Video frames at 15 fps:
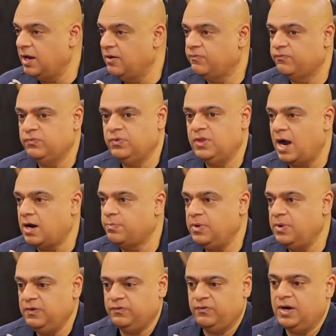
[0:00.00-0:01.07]
If that
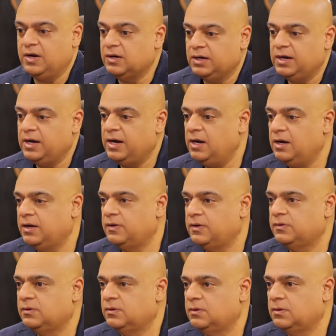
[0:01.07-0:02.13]
means rental yield
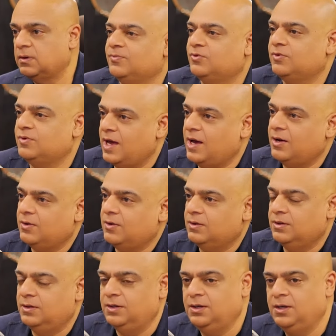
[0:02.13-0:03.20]
is so now,
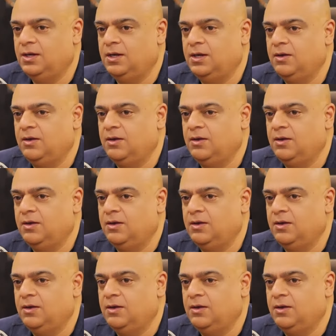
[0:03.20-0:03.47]
yeah.